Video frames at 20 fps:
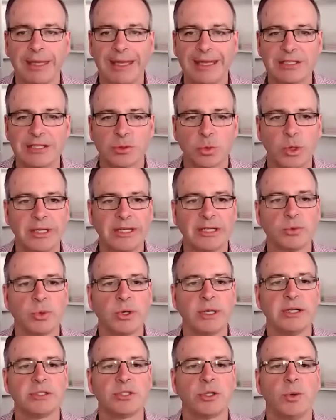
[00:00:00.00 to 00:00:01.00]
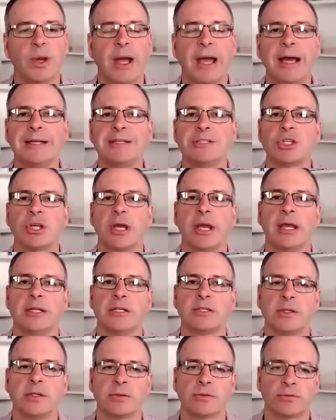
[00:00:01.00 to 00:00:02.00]
in 2022
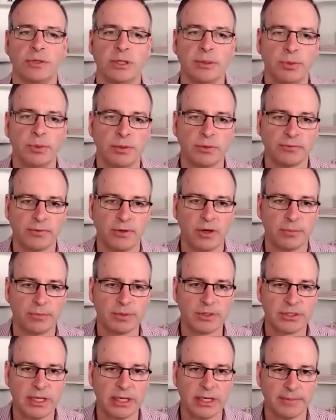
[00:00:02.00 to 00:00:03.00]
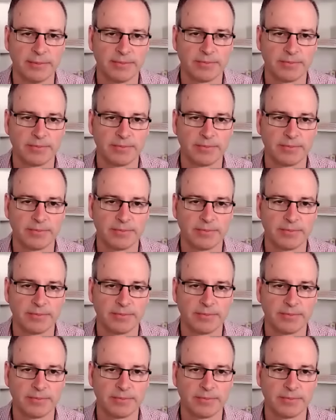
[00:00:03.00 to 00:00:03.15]
unchanged at 3.5%.